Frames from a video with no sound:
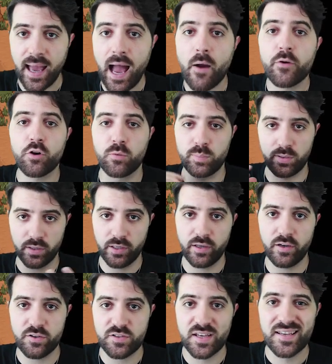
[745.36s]
how your
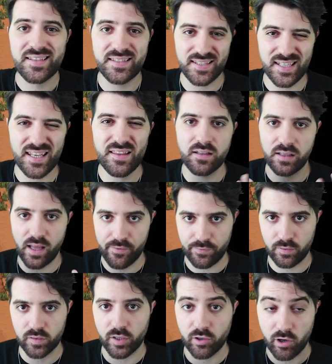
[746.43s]
players see the
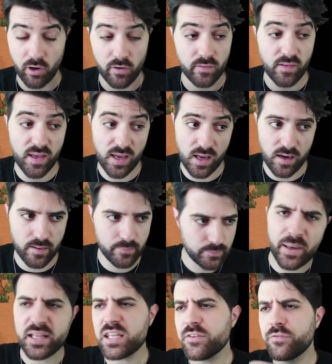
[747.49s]
level they're currently in.
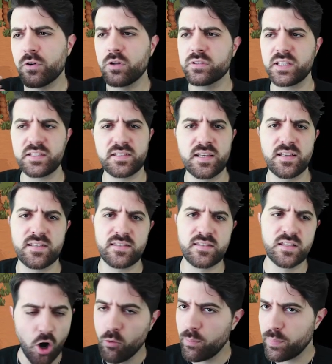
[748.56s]
By default, this
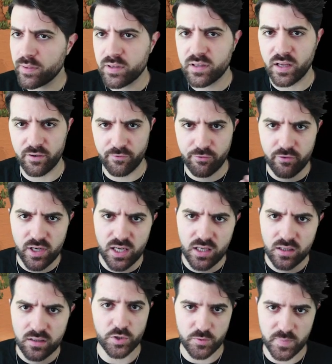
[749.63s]
is open and
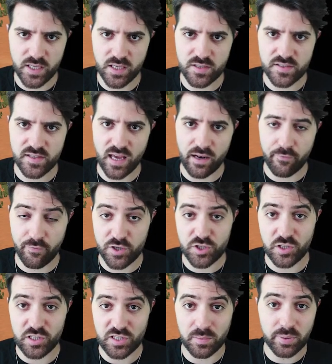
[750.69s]
free, which means that
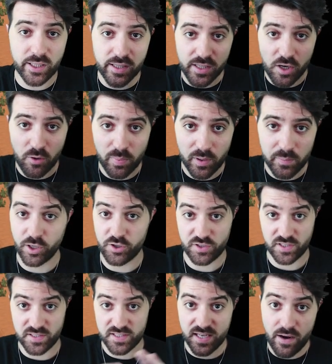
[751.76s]
vision is completely open, players
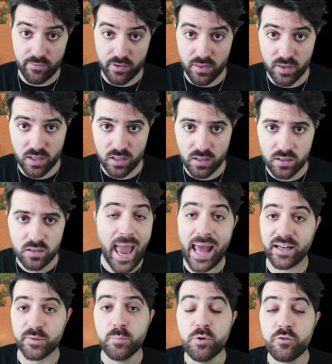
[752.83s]
can see everything,
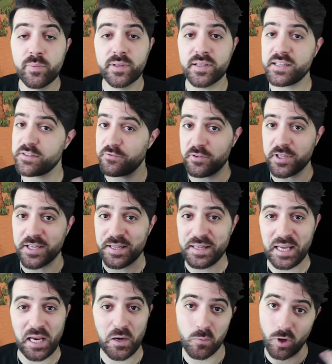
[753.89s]
and movement is free.
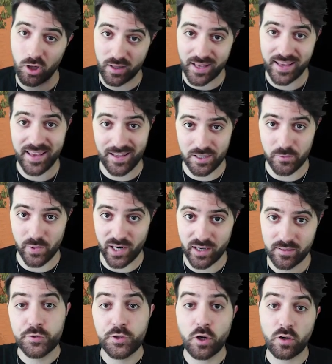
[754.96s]
They can walk anywhere.
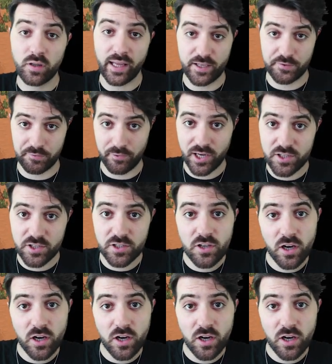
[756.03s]
If you toggle exploration